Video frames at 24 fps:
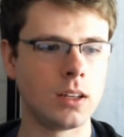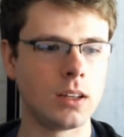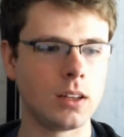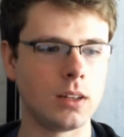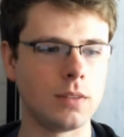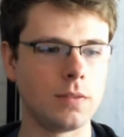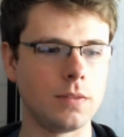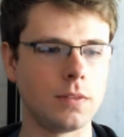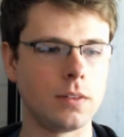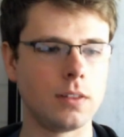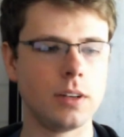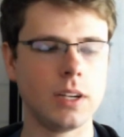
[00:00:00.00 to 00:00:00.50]

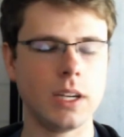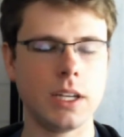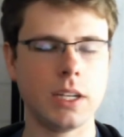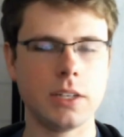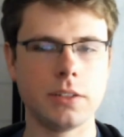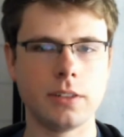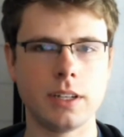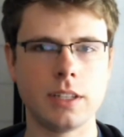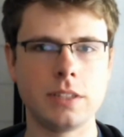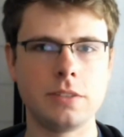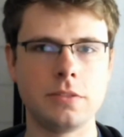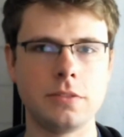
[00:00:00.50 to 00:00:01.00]
Fourier
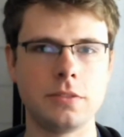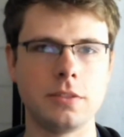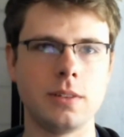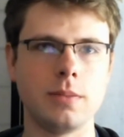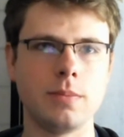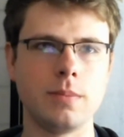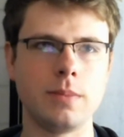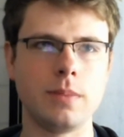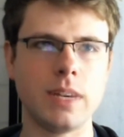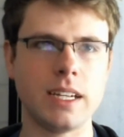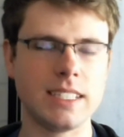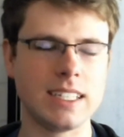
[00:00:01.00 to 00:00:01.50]

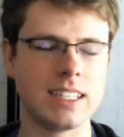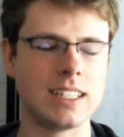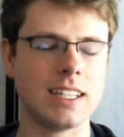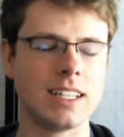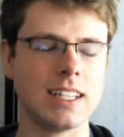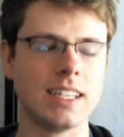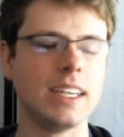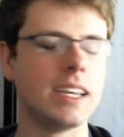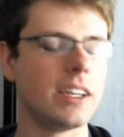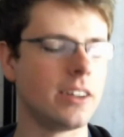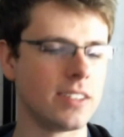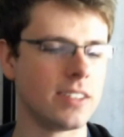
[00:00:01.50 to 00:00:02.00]
transform basically
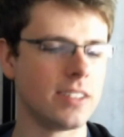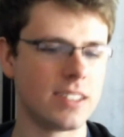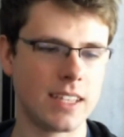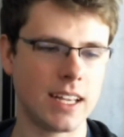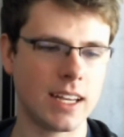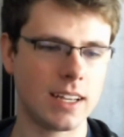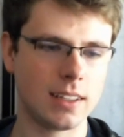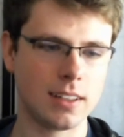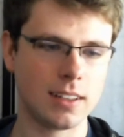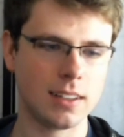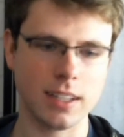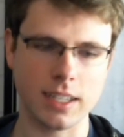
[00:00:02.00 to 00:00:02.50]
hears
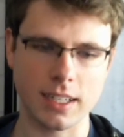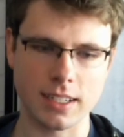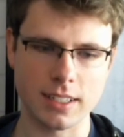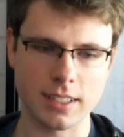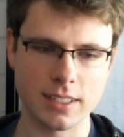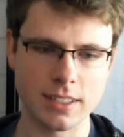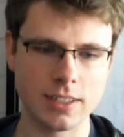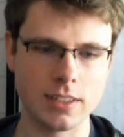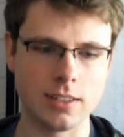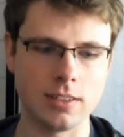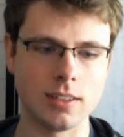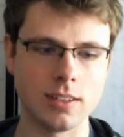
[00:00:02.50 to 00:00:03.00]
that click
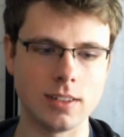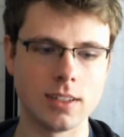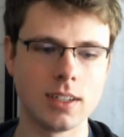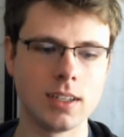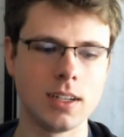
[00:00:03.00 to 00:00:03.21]
too,